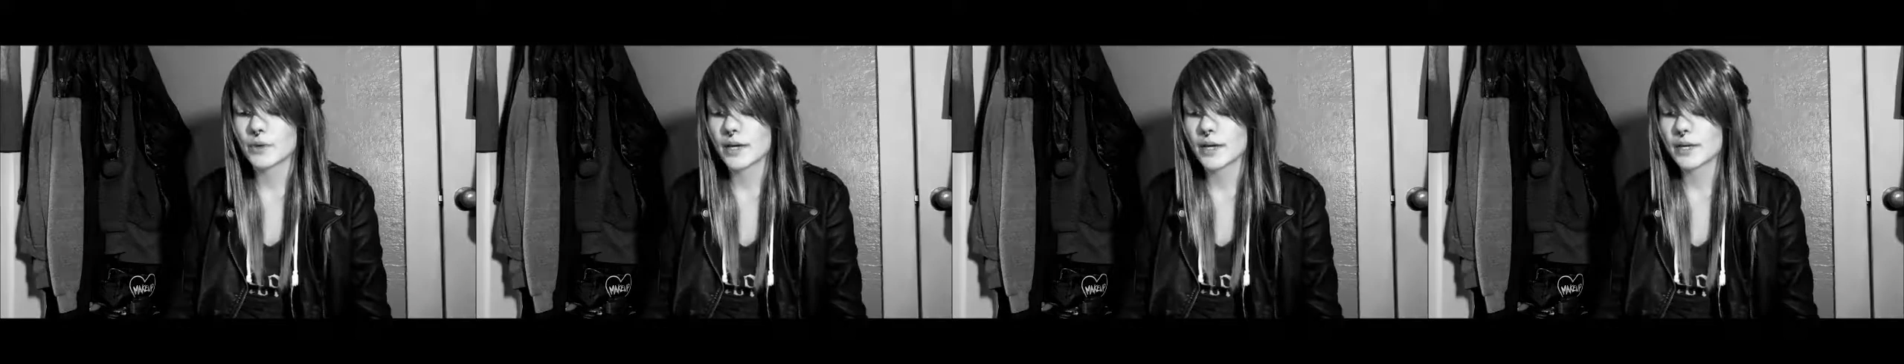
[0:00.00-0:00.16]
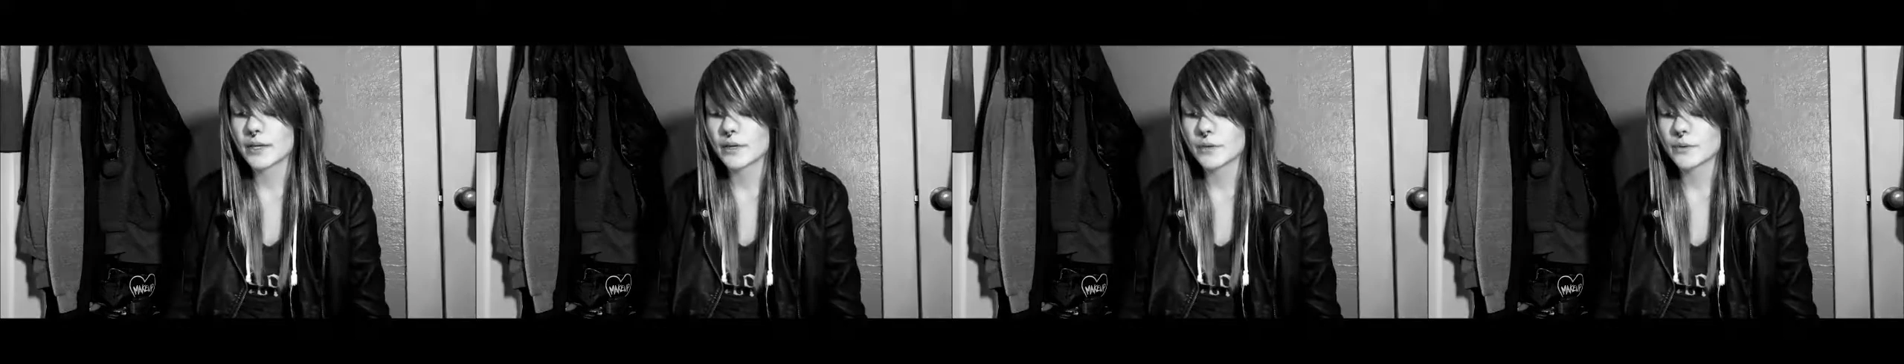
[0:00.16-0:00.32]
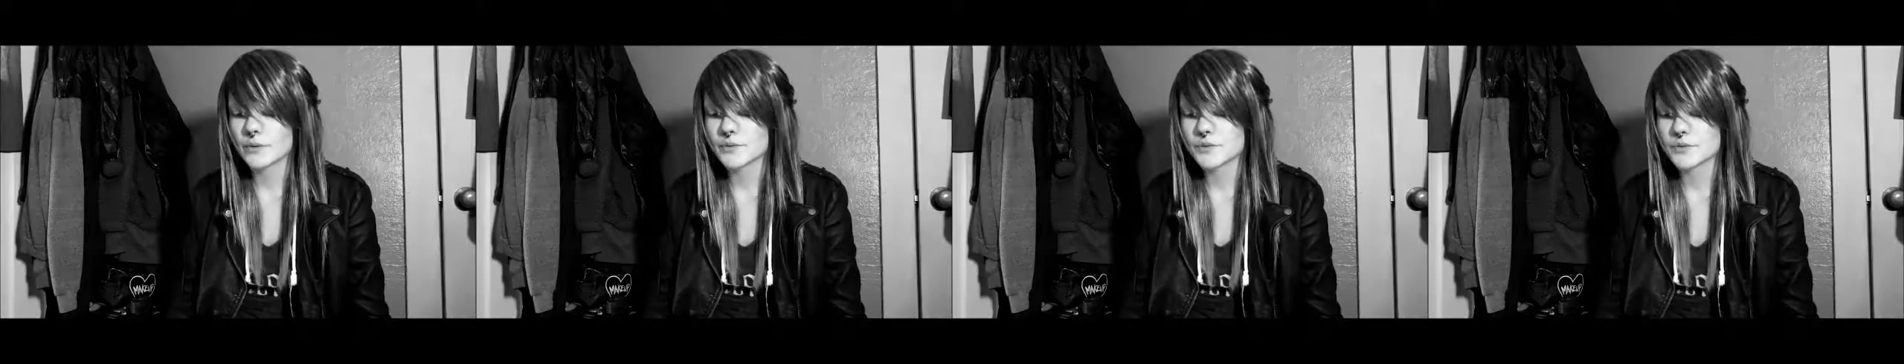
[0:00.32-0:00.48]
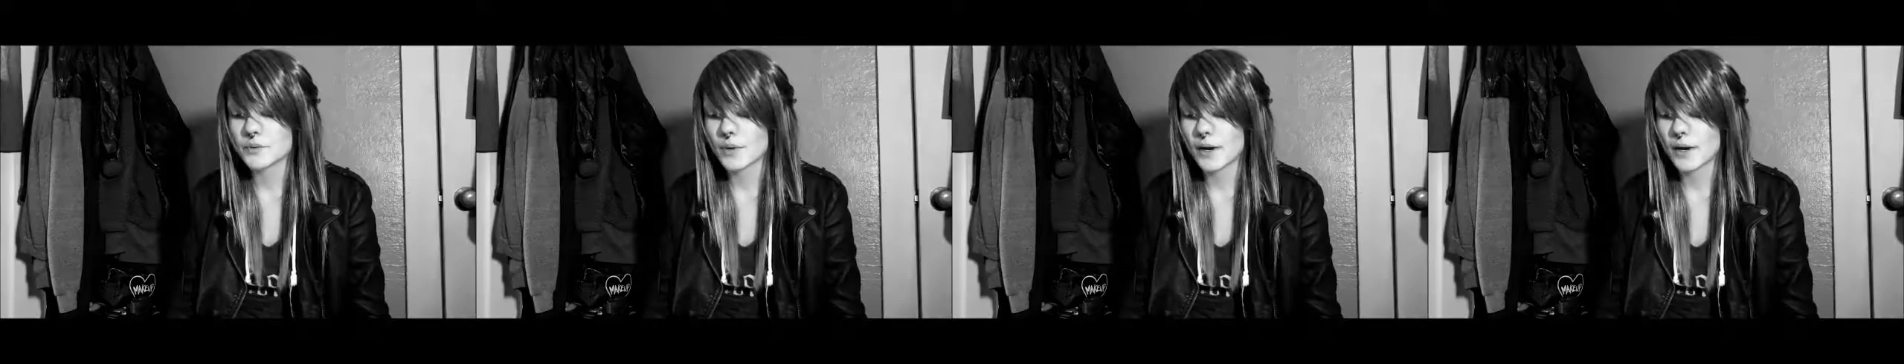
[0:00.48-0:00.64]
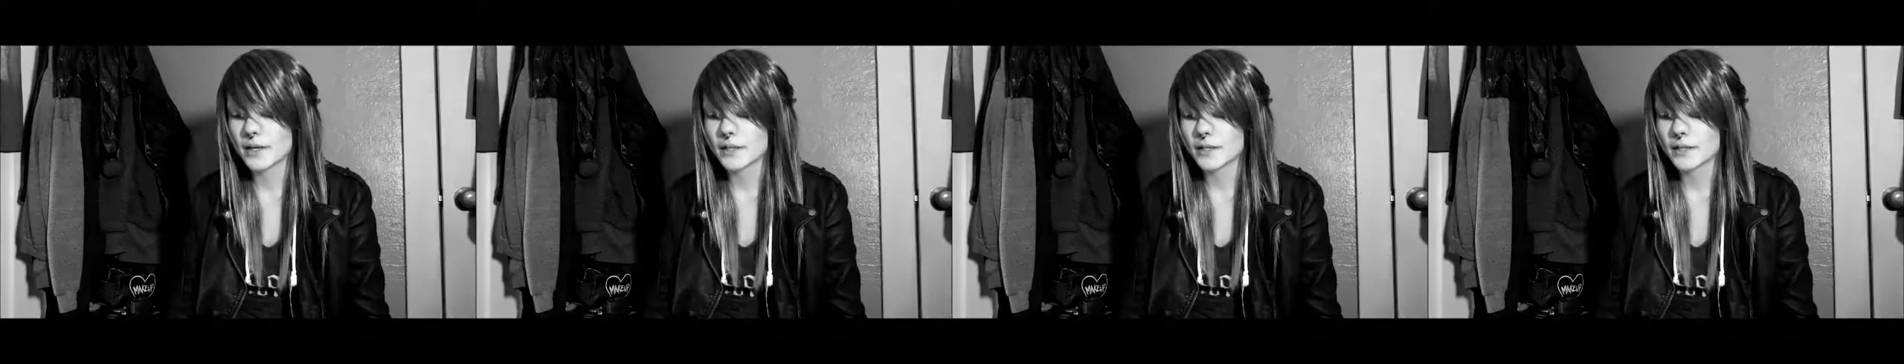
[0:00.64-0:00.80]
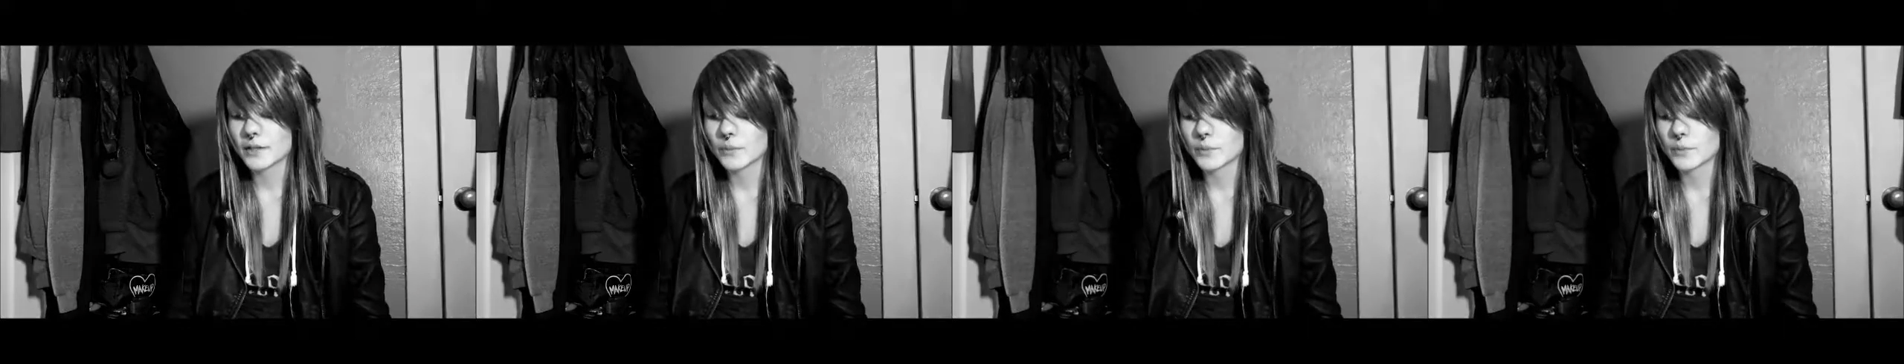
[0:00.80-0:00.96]
I know is
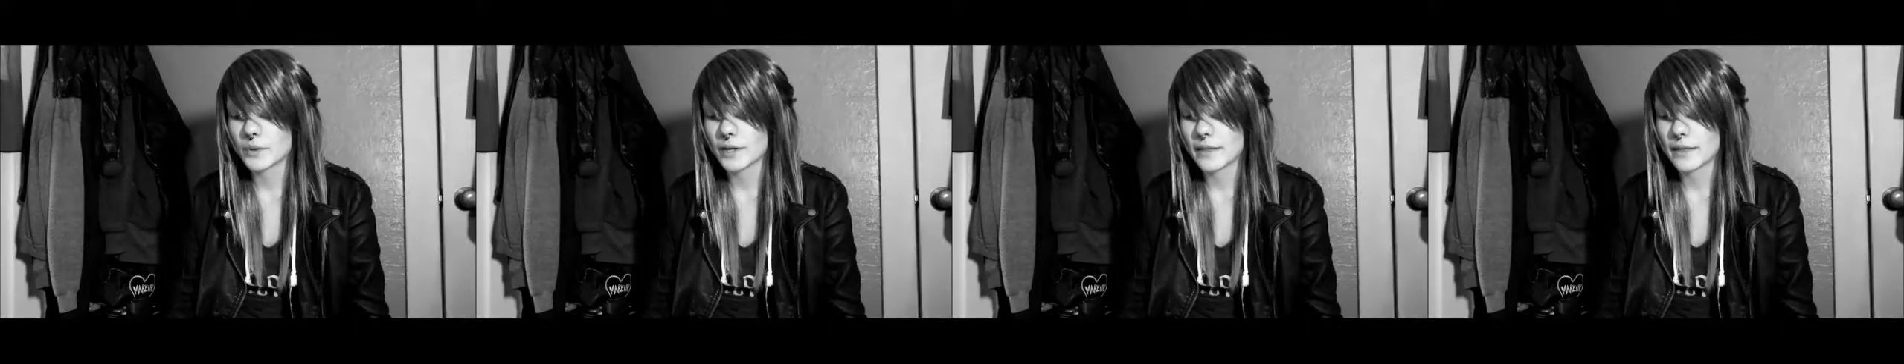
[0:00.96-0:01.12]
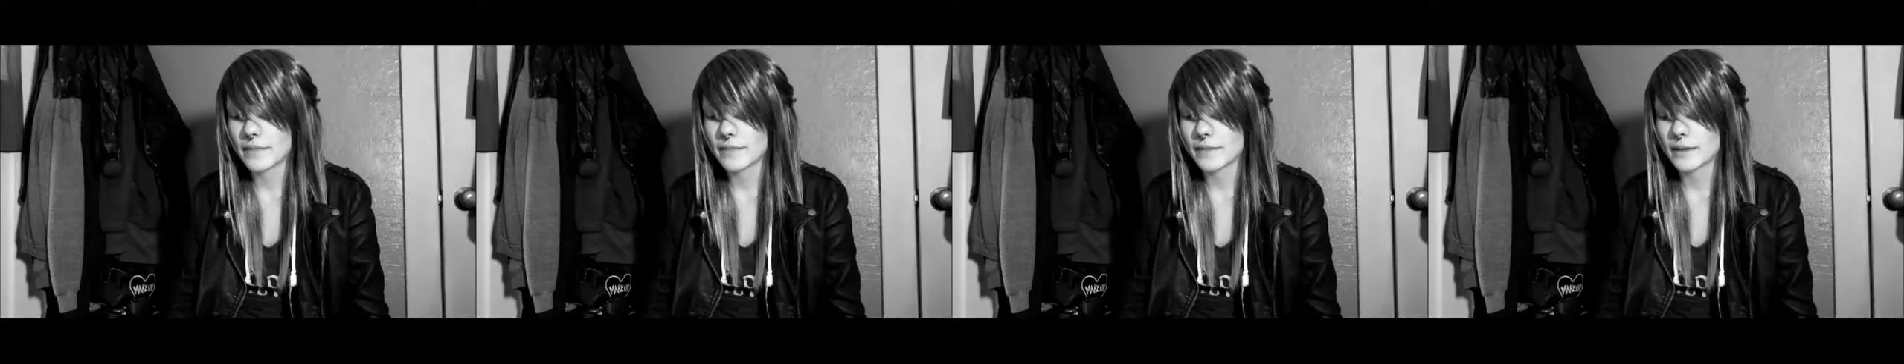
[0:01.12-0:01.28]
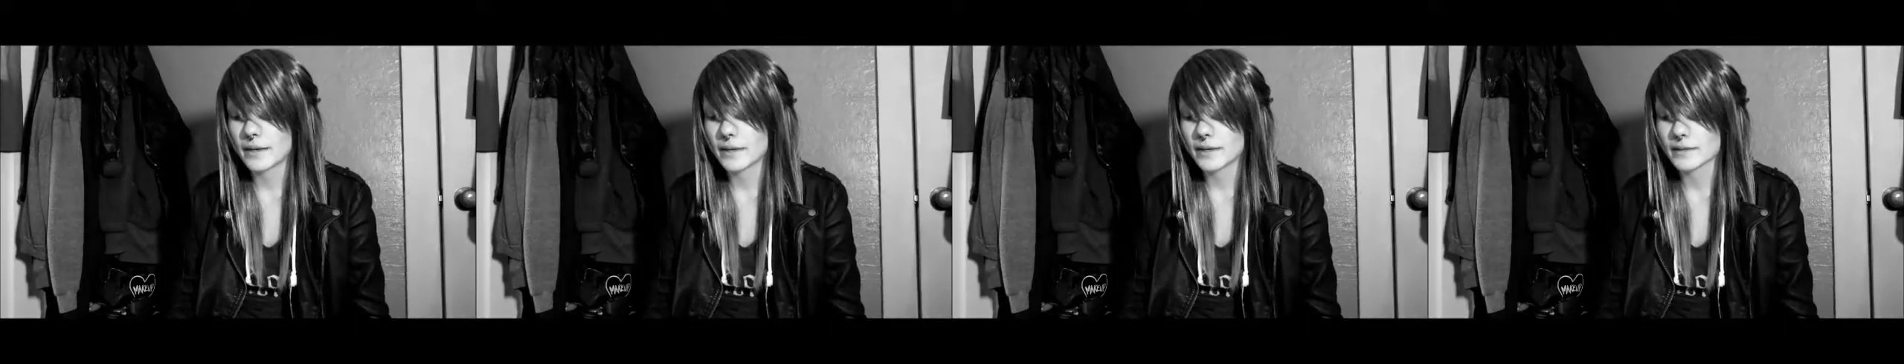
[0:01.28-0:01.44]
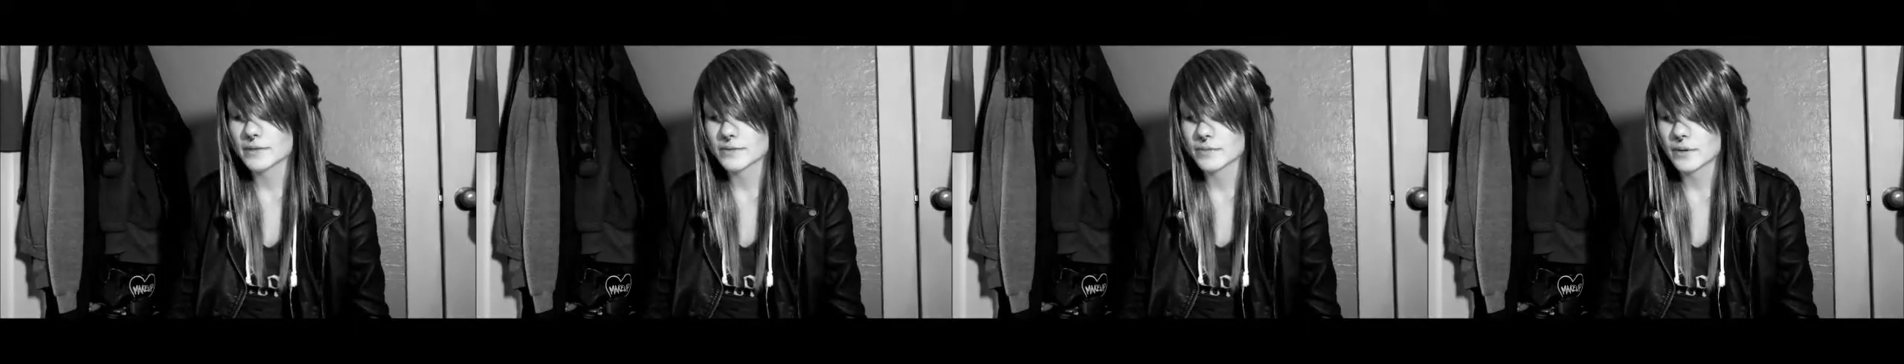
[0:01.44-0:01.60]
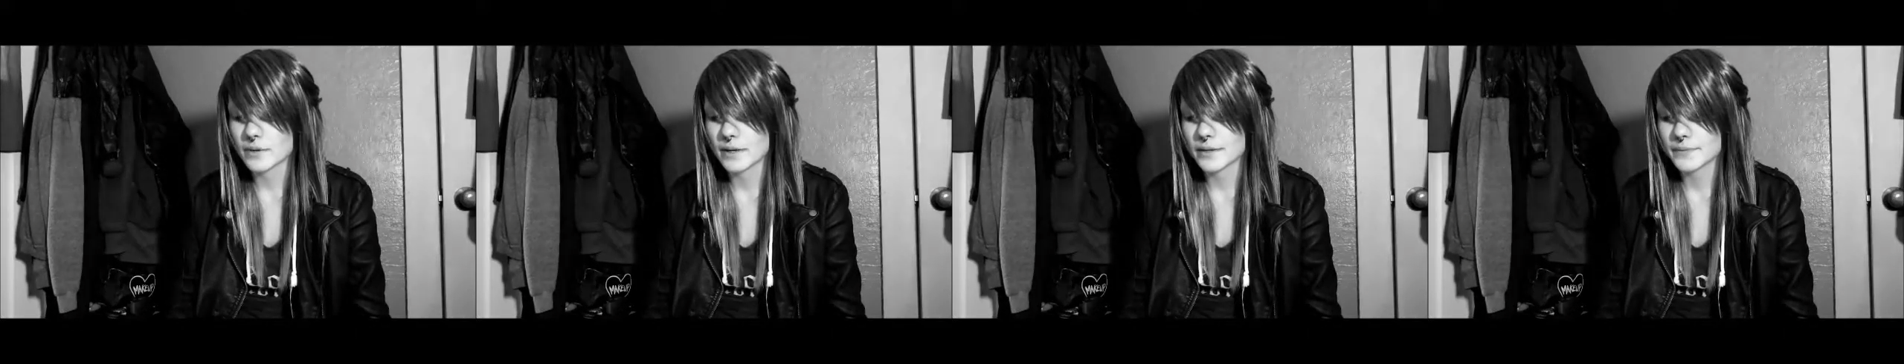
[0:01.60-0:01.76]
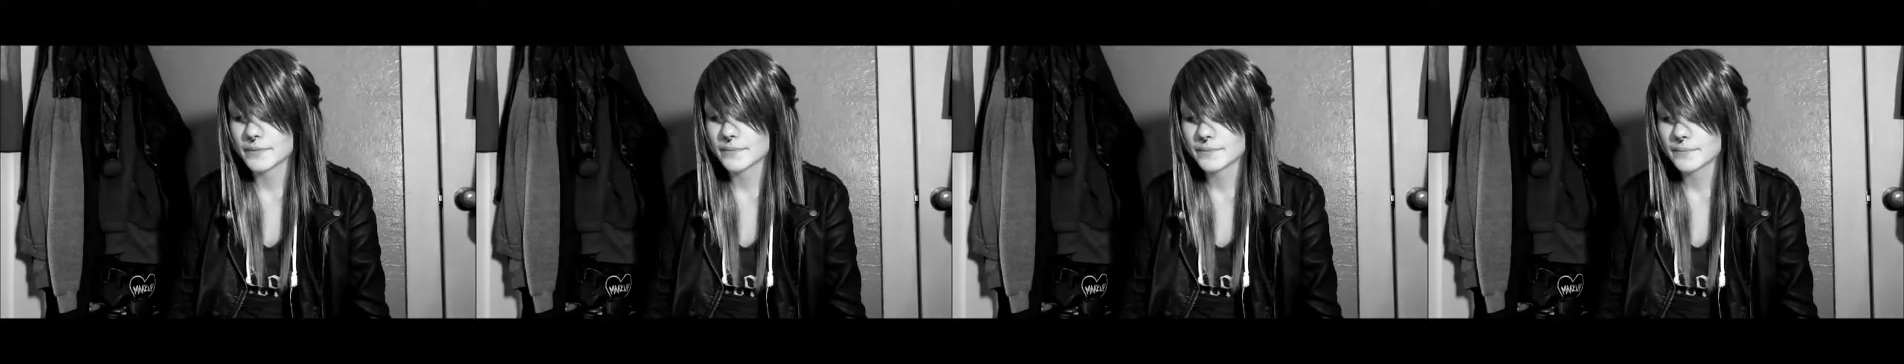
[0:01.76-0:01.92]
right and what I think is
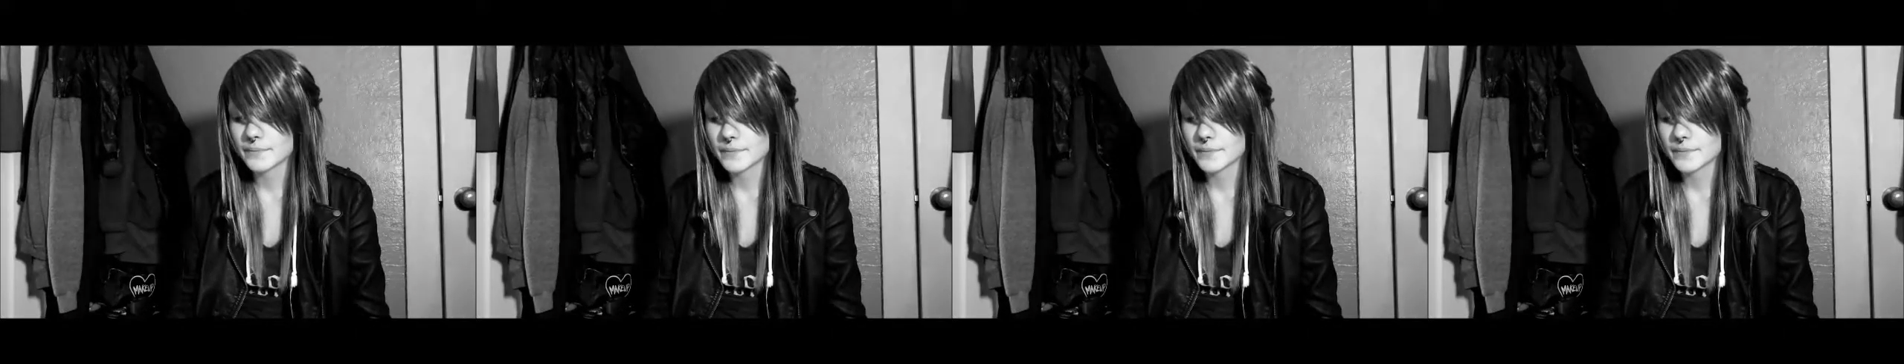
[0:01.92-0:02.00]
right.